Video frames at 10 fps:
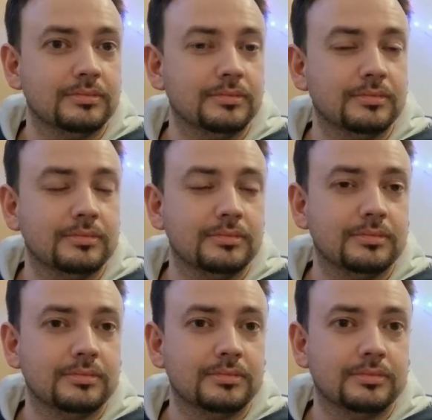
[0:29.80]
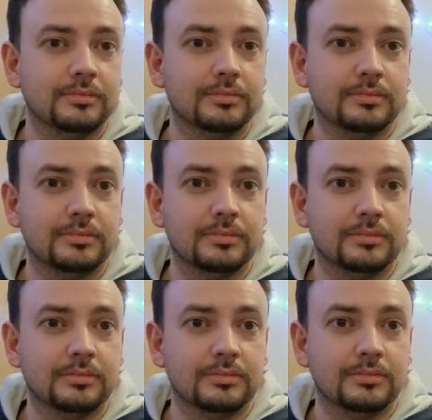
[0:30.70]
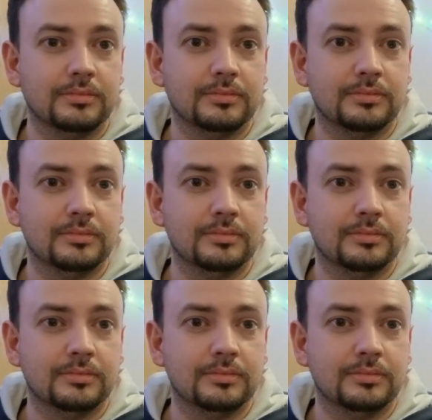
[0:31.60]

This person isn't speaking.